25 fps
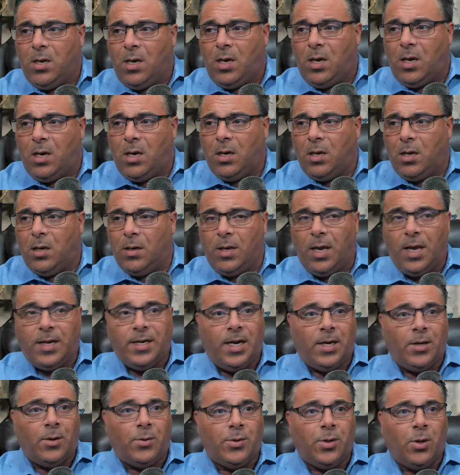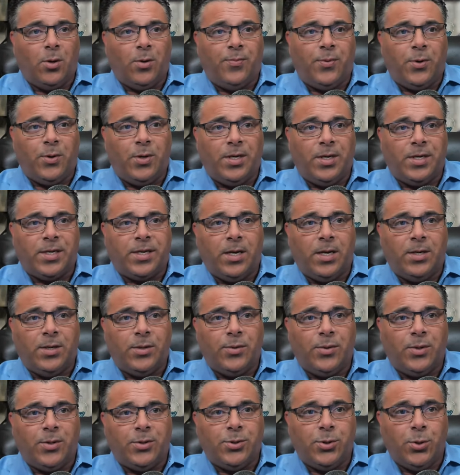Uh, and I don't know if you're
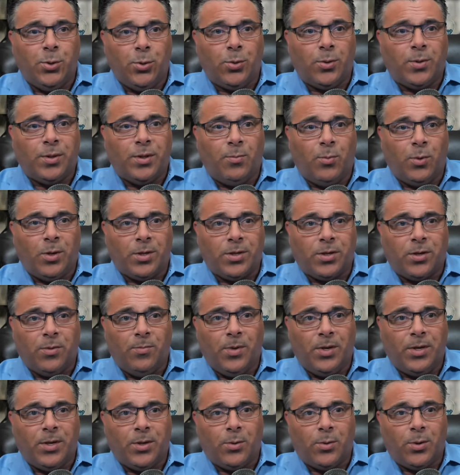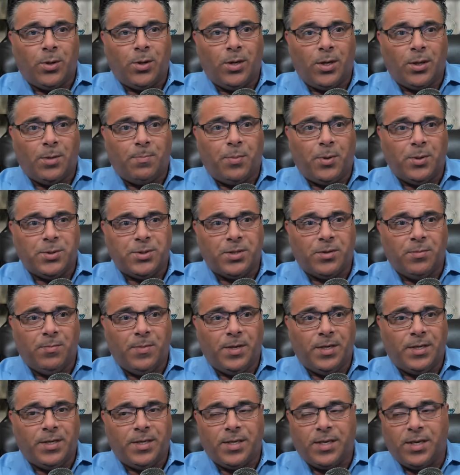indicating that you are the one committing or another person
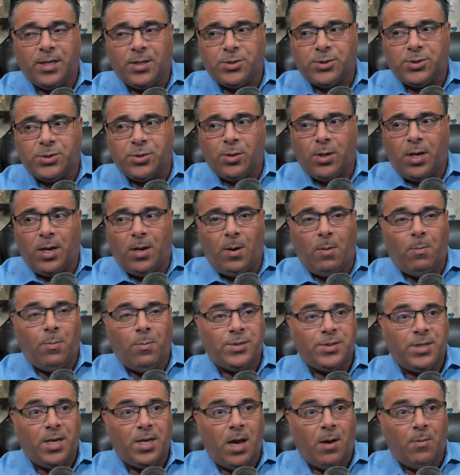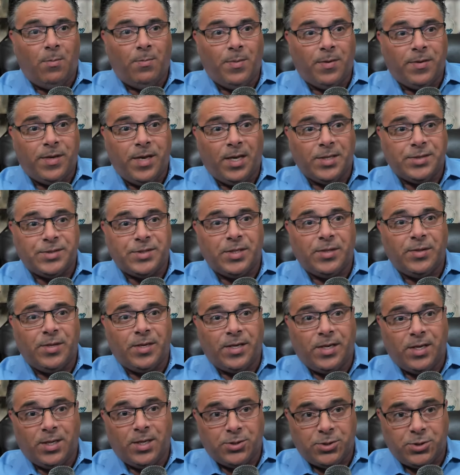committed against you. I was, I'm guessing
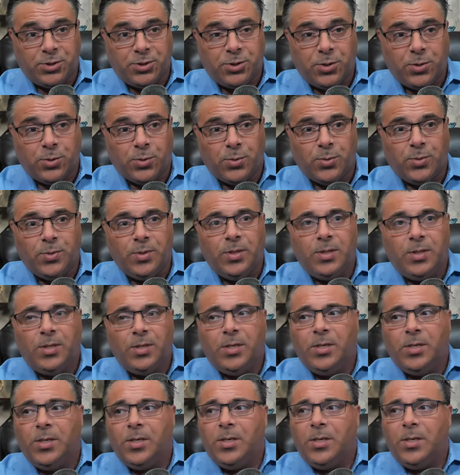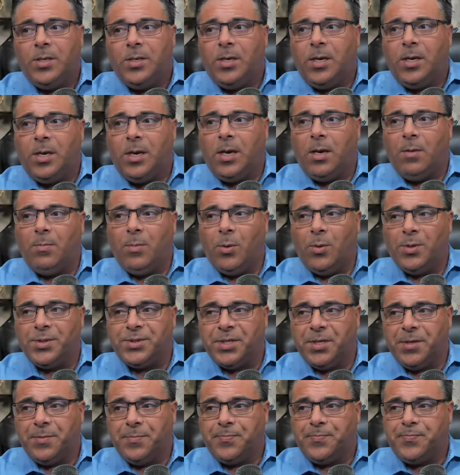against you, uh, but we'll
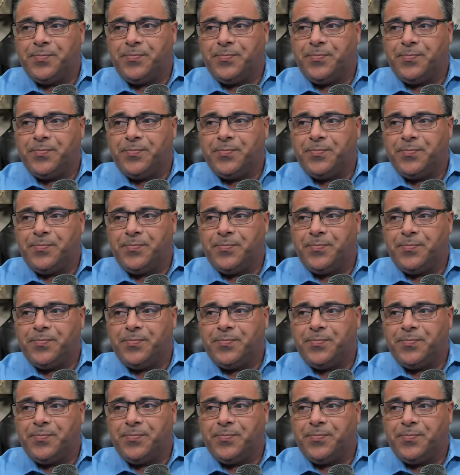see.